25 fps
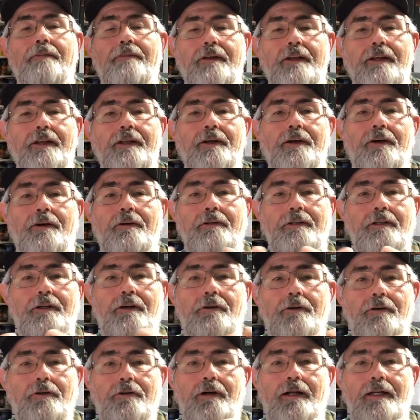video and
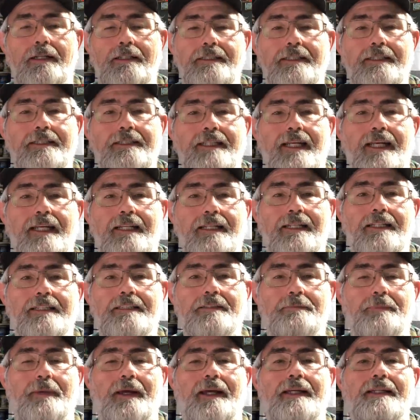go crazy and take less
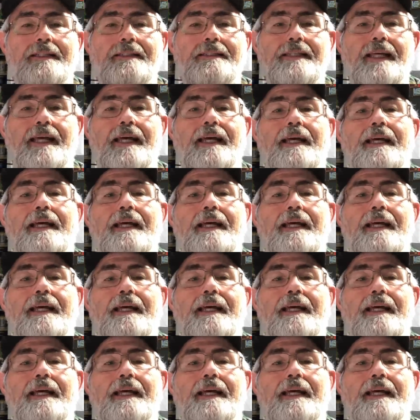space.